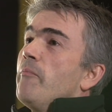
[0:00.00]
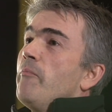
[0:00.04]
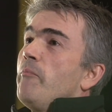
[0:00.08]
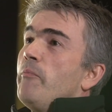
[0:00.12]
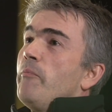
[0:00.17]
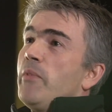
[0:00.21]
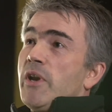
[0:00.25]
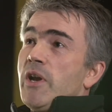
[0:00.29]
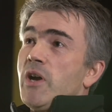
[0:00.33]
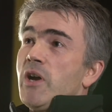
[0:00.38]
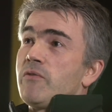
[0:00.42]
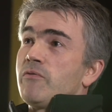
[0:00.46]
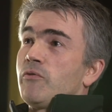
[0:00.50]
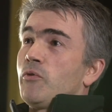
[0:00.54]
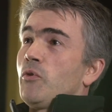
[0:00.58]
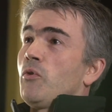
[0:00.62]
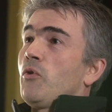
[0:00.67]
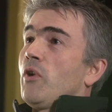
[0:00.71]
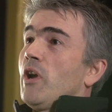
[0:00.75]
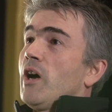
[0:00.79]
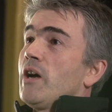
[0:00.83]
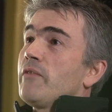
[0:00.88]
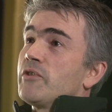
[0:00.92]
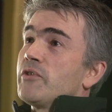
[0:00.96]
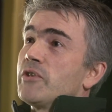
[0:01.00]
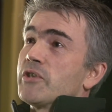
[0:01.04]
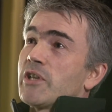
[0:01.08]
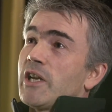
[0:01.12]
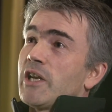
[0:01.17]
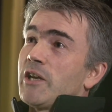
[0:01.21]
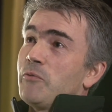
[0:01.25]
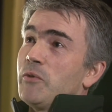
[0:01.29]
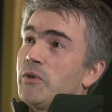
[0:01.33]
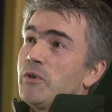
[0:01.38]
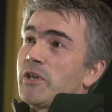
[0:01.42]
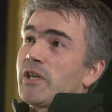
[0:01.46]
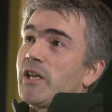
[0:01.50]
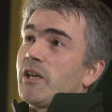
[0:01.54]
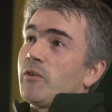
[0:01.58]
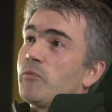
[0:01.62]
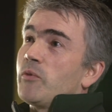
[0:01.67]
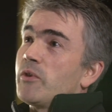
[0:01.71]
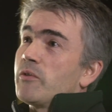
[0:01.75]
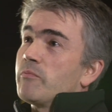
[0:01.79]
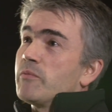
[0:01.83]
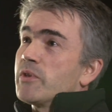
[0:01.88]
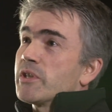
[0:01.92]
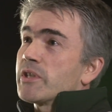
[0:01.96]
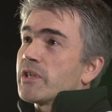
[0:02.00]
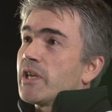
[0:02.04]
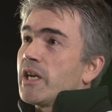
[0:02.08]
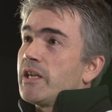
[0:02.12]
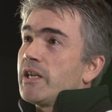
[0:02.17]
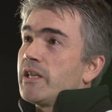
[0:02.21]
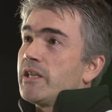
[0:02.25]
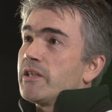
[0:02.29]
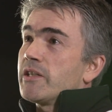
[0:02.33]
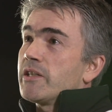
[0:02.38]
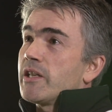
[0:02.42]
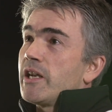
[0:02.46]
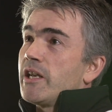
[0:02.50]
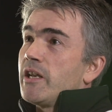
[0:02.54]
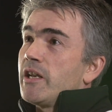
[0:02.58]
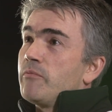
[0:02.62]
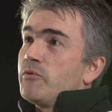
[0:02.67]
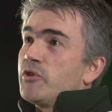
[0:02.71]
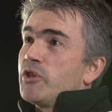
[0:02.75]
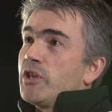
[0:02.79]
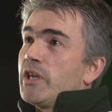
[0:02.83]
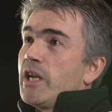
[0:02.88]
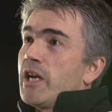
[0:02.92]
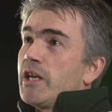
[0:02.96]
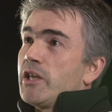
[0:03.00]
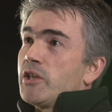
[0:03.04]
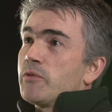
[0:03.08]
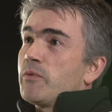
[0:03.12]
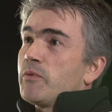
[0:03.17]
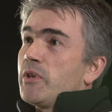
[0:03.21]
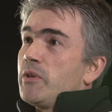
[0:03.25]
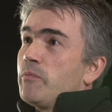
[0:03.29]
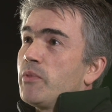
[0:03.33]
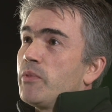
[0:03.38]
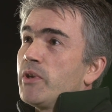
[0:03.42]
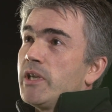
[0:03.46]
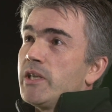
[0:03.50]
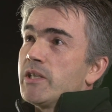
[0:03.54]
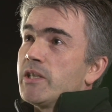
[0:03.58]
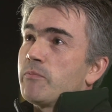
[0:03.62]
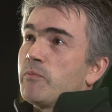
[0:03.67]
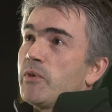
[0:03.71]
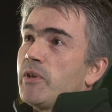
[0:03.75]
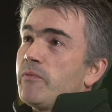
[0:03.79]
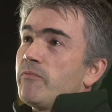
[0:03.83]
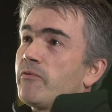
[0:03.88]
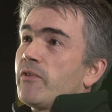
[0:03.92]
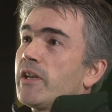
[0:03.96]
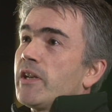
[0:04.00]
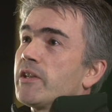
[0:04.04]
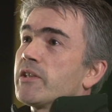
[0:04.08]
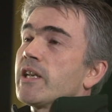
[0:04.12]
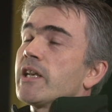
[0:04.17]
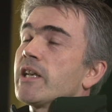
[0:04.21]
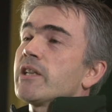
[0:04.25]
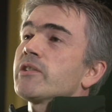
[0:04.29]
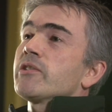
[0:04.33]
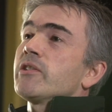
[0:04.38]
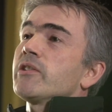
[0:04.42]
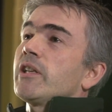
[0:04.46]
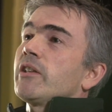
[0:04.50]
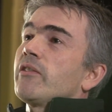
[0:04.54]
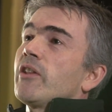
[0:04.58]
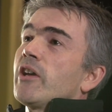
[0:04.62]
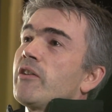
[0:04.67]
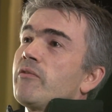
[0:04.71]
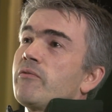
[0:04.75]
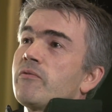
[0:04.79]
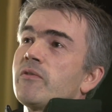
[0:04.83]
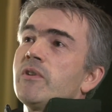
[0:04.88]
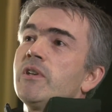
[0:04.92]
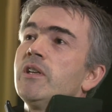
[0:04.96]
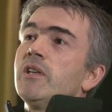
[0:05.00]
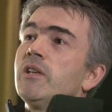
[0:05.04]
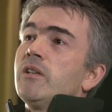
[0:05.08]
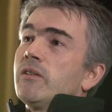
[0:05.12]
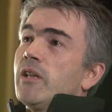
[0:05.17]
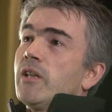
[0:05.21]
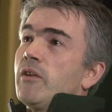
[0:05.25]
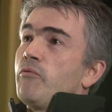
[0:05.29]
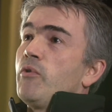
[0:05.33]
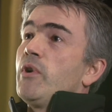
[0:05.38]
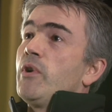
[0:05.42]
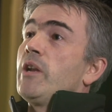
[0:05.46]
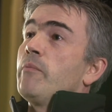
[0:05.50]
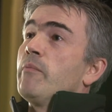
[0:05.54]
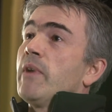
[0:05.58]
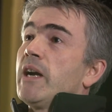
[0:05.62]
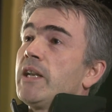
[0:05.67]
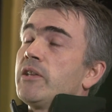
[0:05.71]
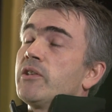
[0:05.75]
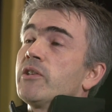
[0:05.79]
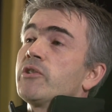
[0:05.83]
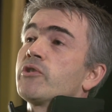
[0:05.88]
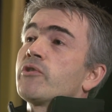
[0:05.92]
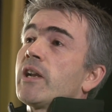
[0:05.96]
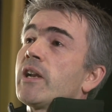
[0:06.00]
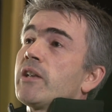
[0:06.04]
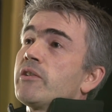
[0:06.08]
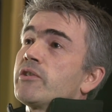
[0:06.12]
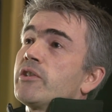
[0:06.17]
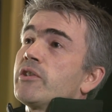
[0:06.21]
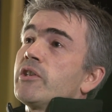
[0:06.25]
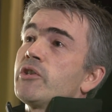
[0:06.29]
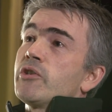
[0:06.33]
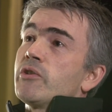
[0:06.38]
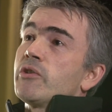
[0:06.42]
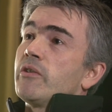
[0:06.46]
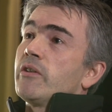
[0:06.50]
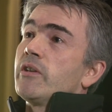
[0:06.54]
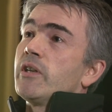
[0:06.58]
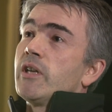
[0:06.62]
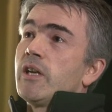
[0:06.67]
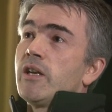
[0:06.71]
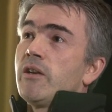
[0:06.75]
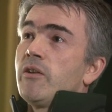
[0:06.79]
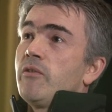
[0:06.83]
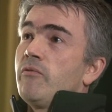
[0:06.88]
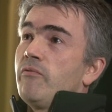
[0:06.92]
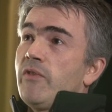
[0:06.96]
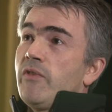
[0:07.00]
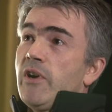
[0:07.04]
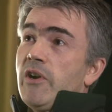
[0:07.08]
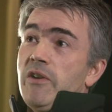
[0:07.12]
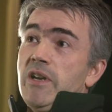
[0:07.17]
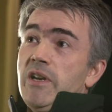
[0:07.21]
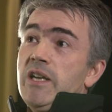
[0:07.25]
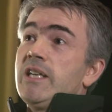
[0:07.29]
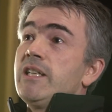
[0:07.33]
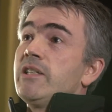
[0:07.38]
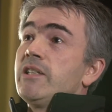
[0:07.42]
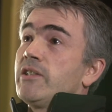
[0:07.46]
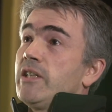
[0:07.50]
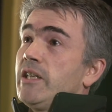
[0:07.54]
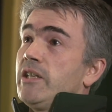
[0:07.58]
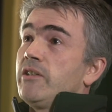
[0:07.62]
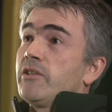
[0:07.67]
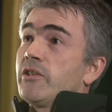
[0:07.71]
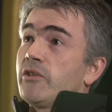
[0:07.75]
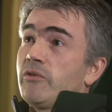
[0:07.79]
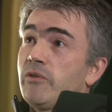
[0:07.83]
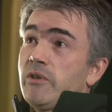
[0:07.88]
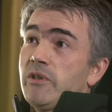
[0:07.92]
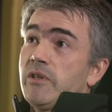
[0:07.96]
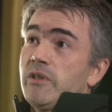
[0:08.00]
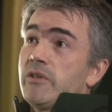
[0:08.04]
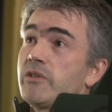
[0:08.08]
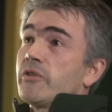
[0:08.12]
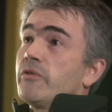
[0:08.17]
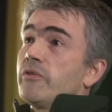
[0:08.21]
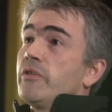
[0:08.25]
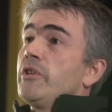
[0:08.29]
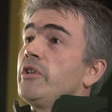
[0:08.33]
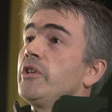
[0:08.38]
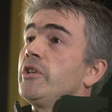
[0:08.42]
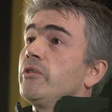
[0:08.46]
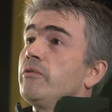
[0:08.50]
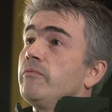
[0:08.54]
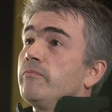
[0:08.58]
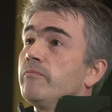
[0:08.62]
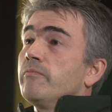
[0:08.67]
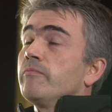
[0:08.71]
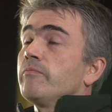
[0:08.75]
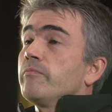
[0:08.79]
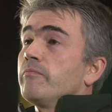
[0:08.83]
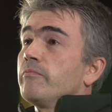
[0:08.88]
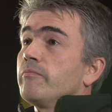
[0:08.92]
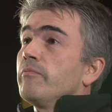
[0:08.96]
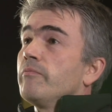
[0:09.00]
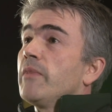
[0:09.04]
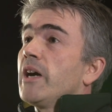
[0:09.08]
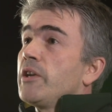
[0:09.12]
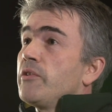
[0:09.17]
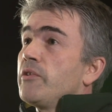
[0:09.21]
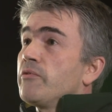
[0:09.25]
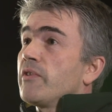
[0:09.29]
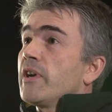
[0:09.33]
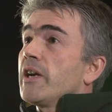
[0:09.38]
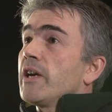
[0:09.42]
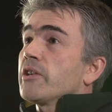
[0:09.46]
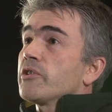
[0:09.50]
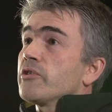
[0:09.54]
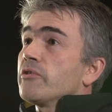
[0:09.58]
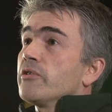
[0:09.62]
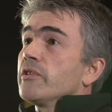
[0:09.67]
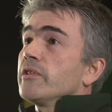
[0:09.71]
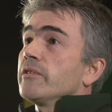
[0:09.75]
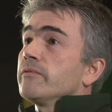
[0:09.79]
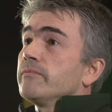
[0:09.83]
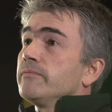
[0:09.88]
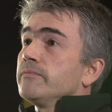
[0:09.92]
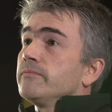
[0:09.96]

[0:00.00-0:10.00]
But overall, I have to say, working with Mercedes-AMG HPP has been fantastic. They've really made the transition very easy to a new manufacturer.